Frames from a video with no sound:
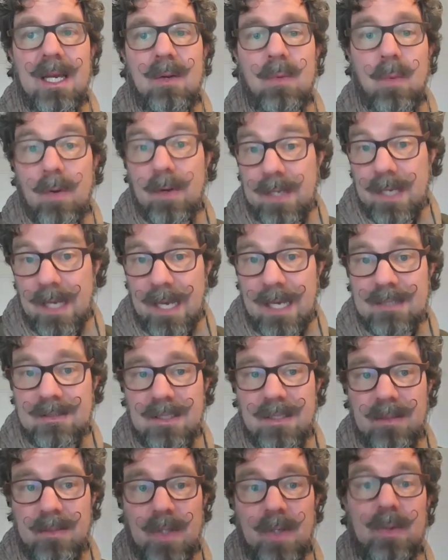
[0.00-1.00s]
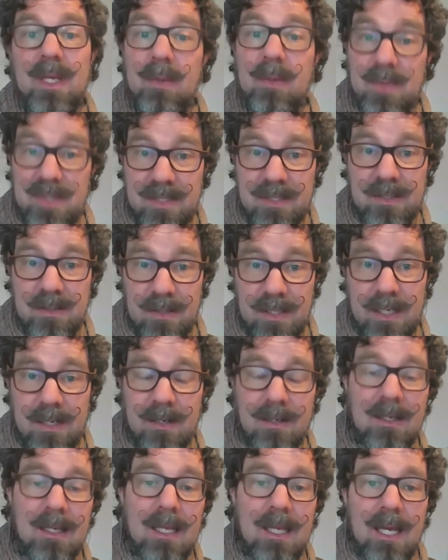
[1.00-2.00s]
and working at DMU, he was still
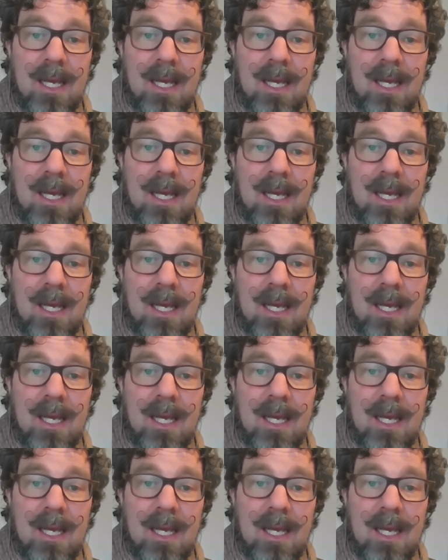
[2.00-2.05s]
there,